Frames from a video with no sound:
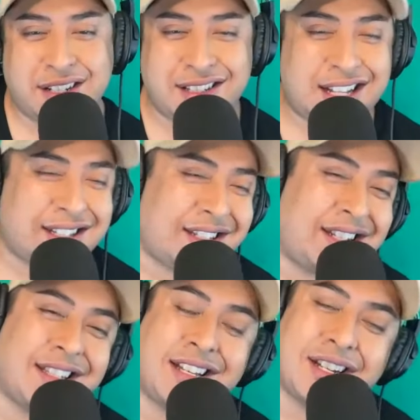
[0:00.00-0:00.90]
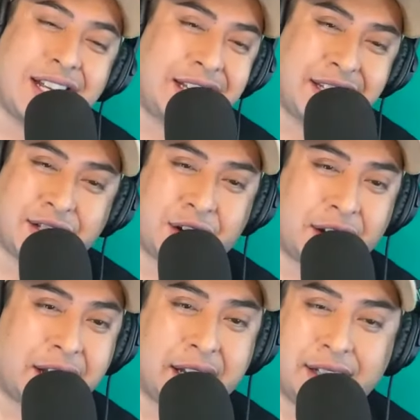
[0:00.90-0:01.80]
she's it's she's such an easy
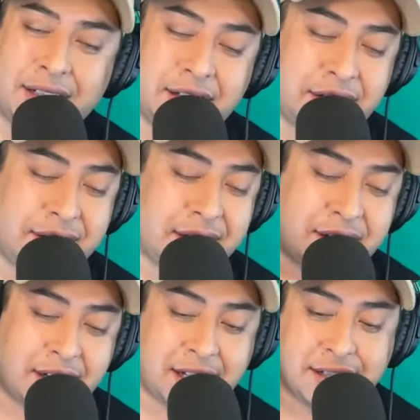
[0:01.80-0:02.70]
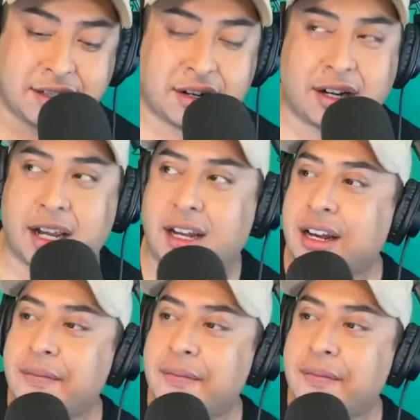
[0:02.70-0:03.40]
target. She's such an easy target.